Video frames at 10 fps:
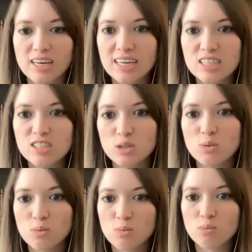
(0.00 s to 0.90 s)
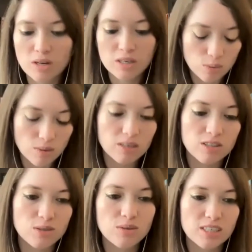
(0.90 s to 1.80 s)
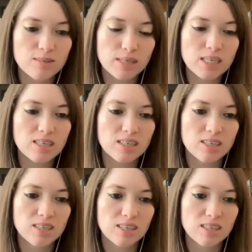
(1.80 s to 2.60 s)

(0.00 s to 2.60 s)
into what you want your story to be.